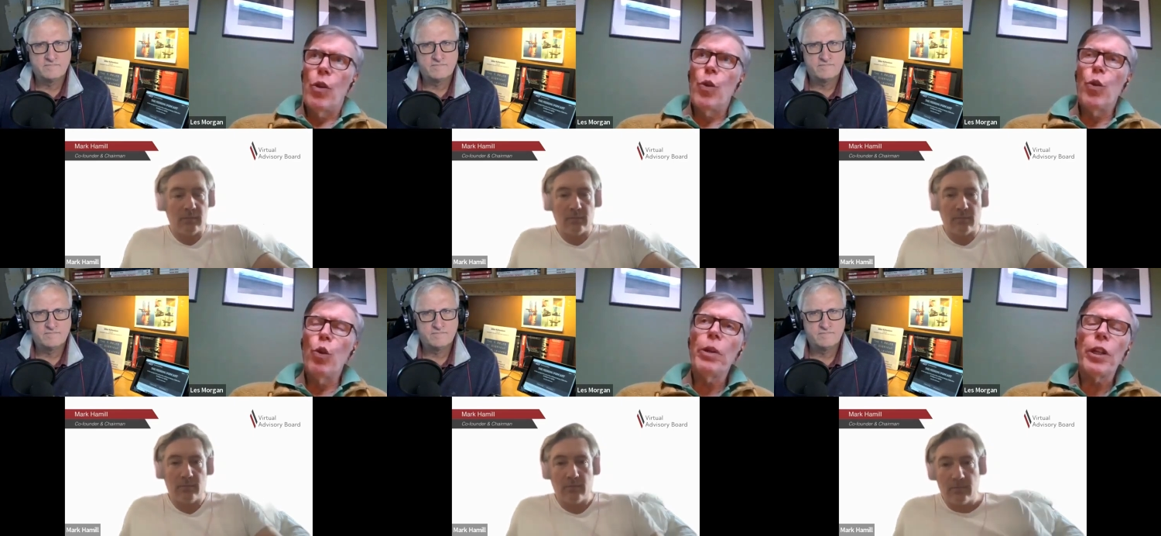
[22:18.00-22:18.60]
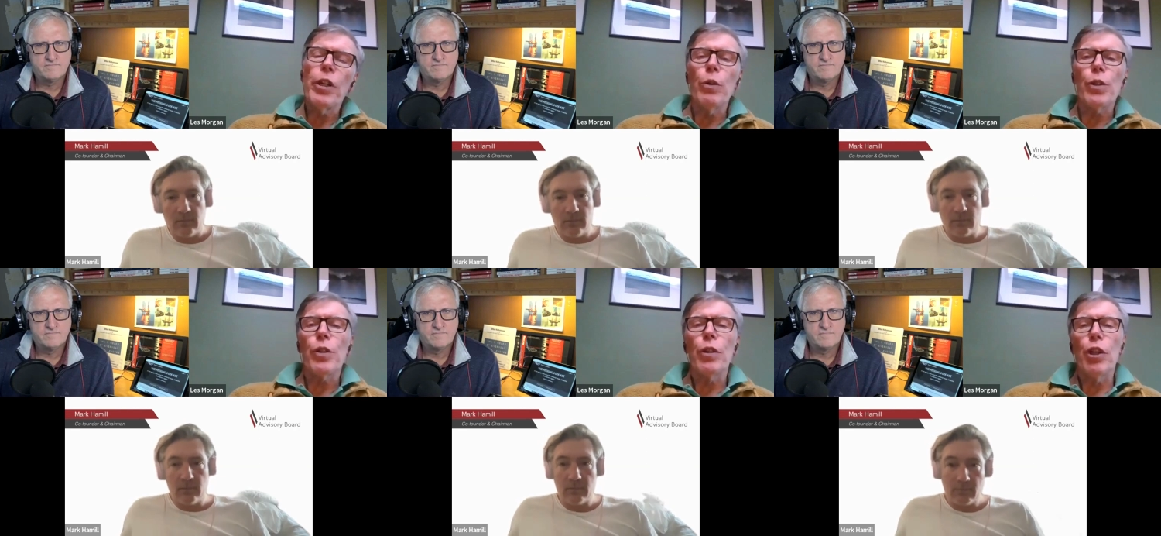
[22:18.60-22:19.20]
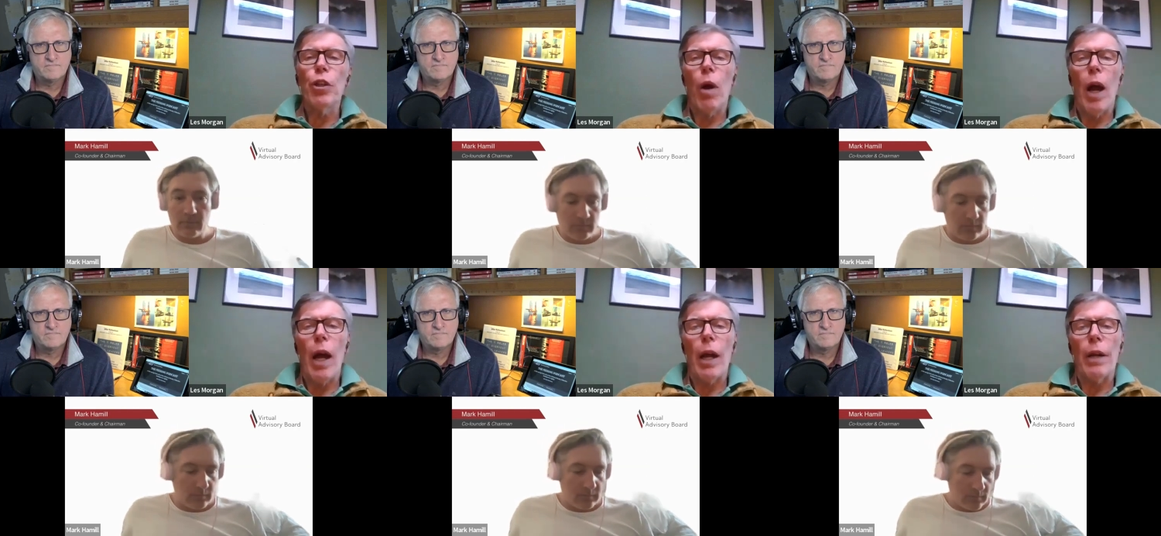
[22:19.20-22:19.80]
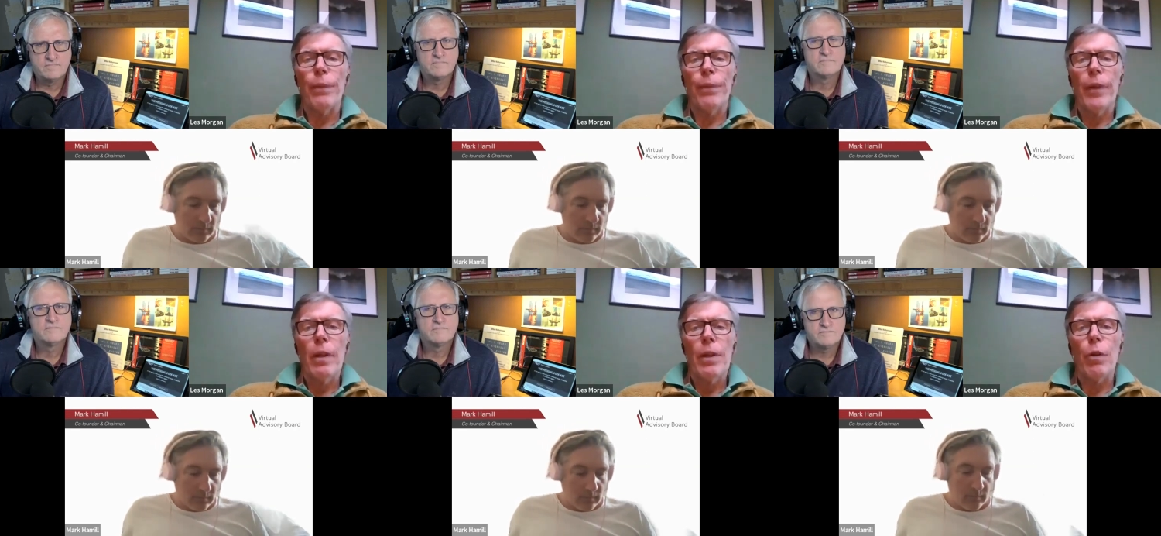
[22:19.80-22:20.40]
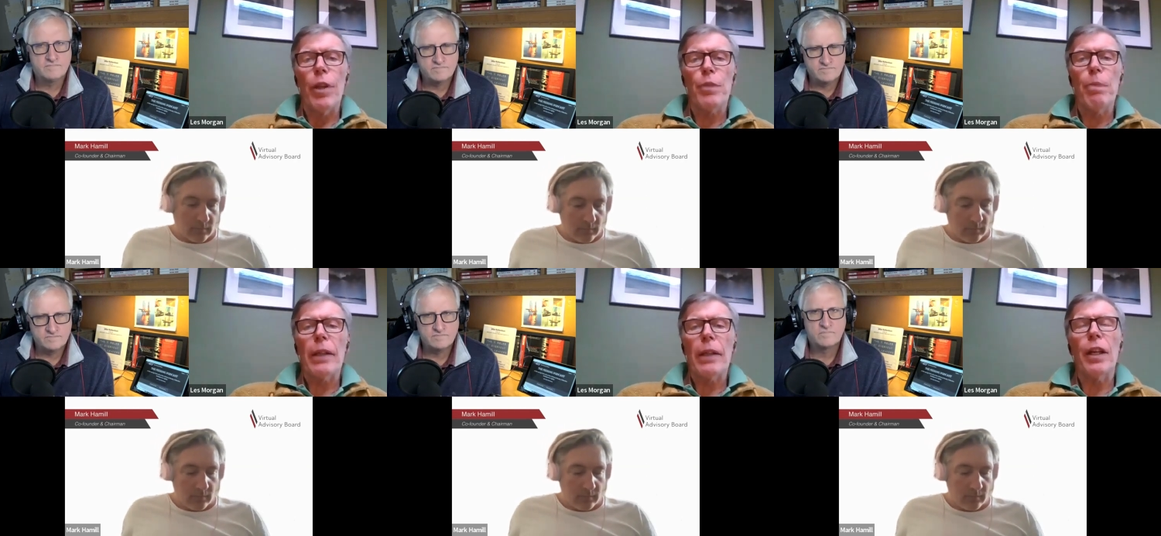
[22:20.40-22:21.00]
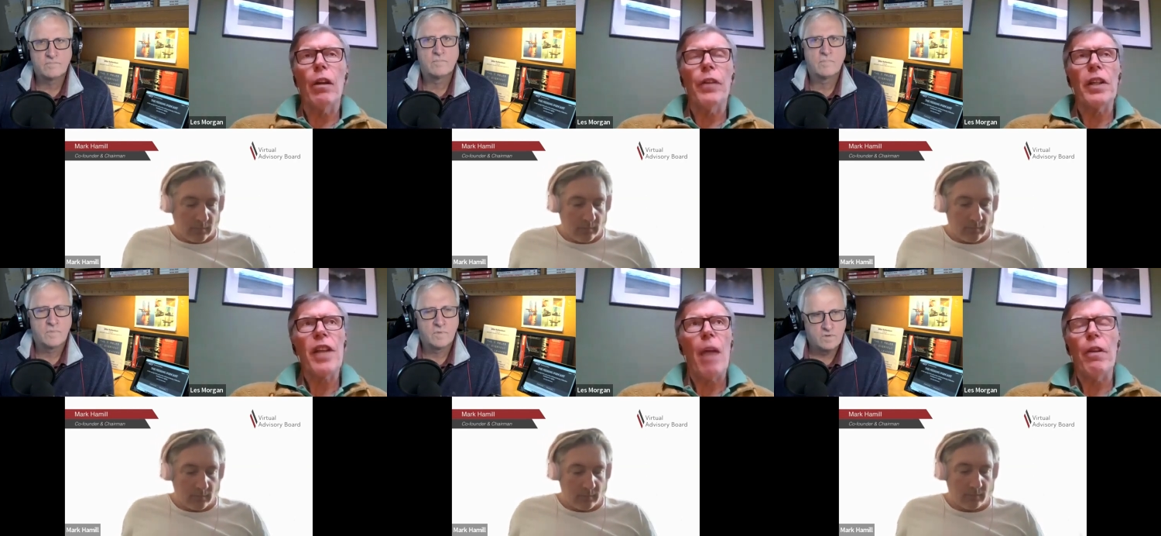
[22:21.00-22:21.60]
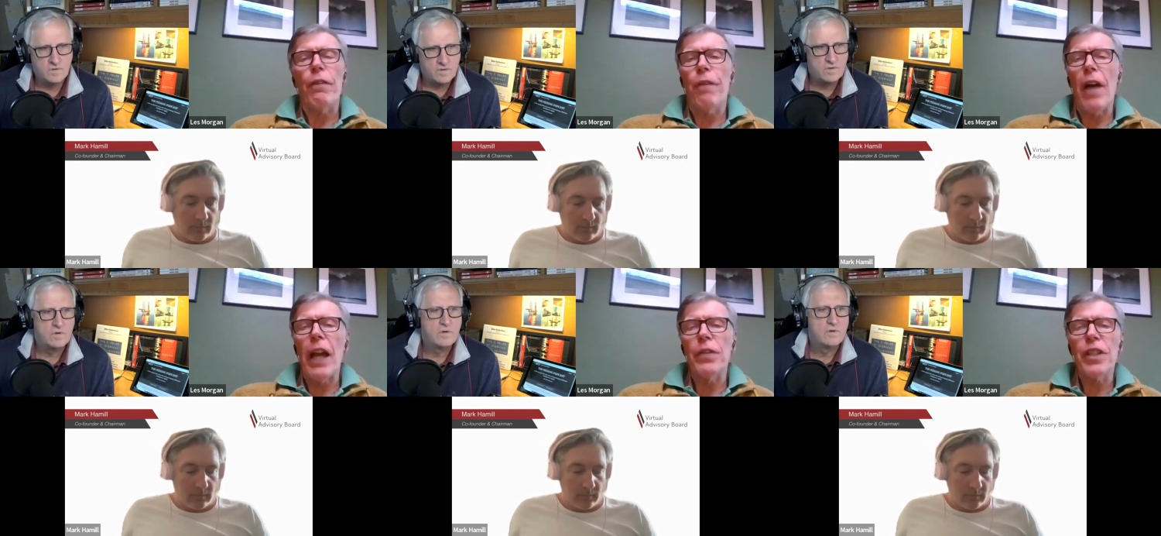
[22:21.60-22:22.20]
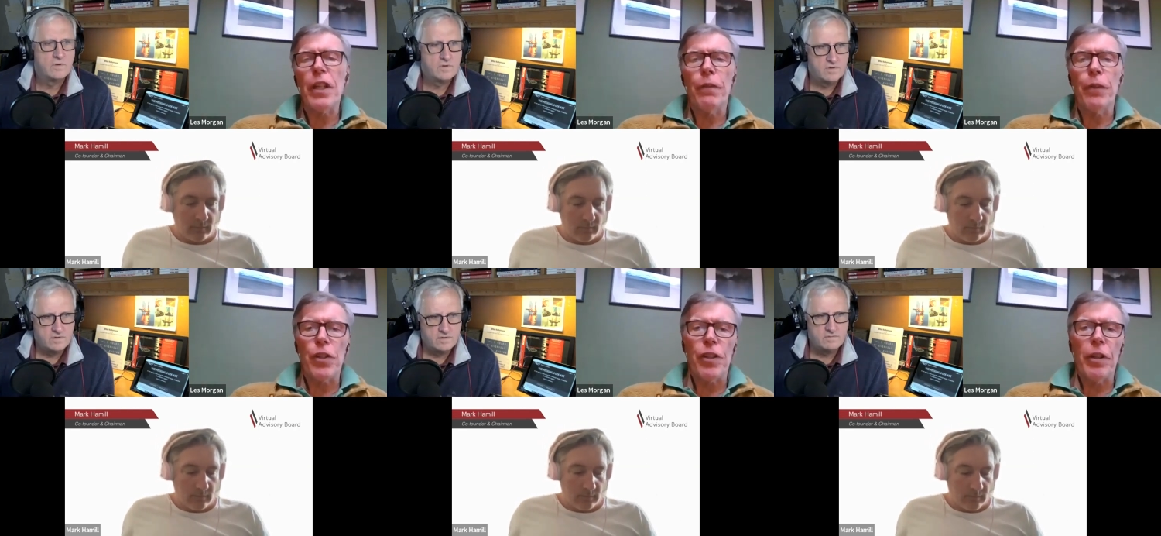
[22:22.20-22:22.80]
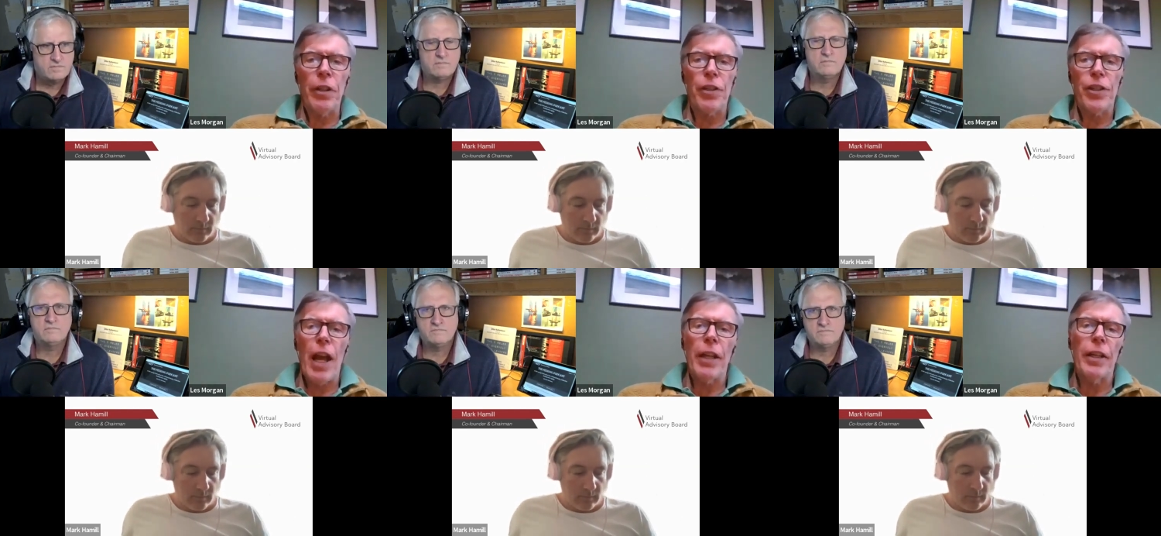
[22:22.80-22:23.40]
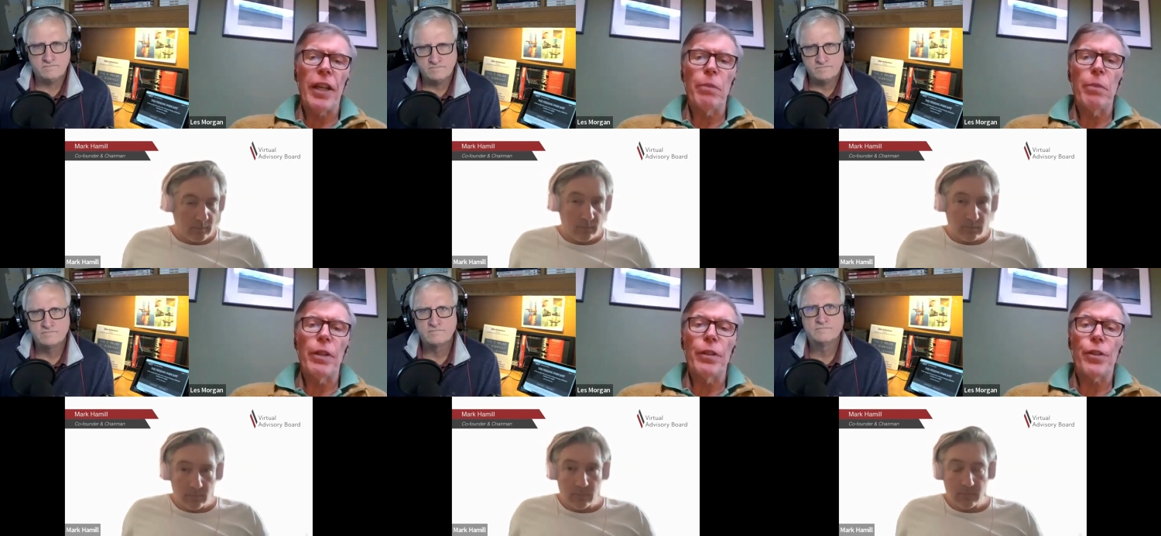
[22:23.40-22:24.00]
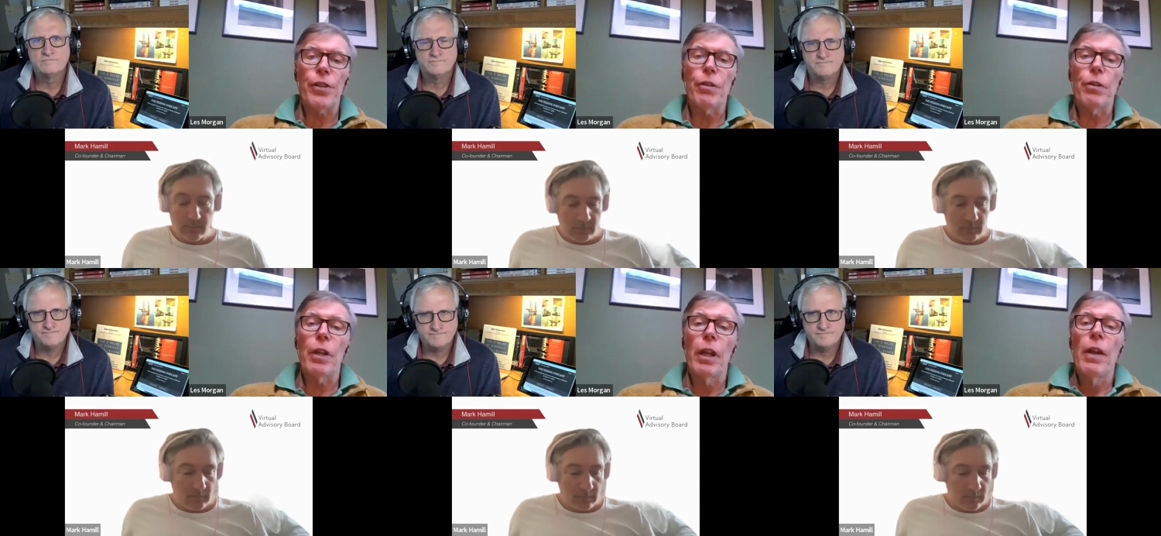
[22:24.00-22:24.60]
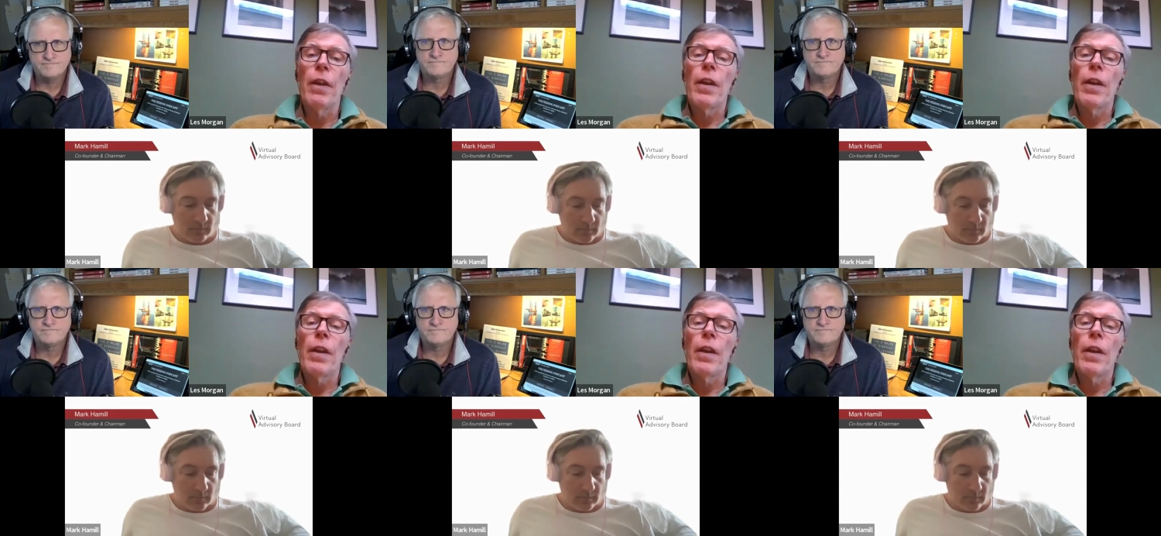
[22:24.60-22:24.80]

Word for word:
Speaker 1: nobody knows who you are. So, this back to Covey's habit five seek first to understand and then be understood.